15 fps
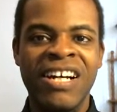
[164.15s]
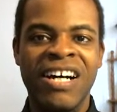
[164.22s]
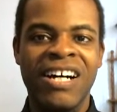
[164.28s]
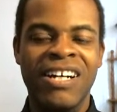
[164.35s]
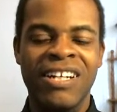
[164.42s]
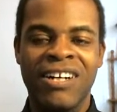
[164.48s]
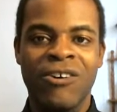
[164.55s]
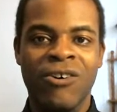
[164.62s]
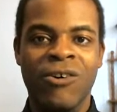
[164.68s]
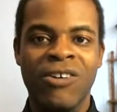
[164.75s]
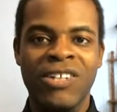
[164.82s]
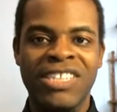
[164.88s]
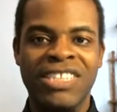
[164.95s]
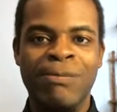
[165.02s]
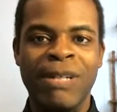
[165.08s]

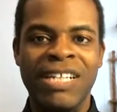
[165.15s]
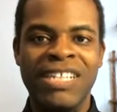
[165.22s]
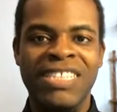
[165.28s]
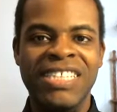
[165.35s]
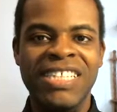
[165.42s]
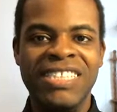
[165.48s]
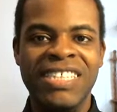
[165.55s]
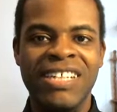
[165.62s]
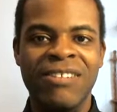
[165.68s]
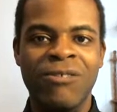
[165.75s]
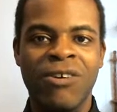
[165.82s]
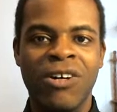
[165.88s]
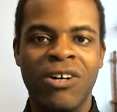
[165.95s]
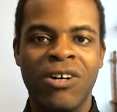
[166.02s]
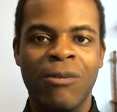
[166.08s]
or just being a seasoned
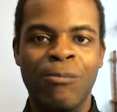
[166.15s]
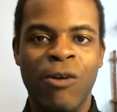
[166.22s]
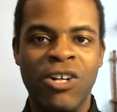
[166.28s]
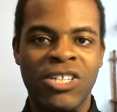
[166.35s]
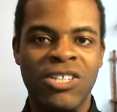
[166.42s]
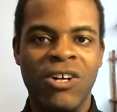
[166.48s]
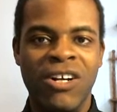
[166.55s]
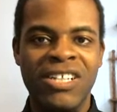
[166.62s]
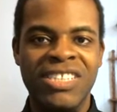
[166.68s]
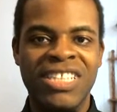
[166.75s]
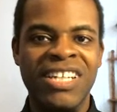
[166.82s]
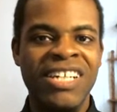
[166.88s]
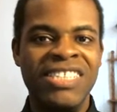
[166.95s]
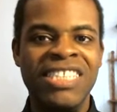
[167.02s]
martial artist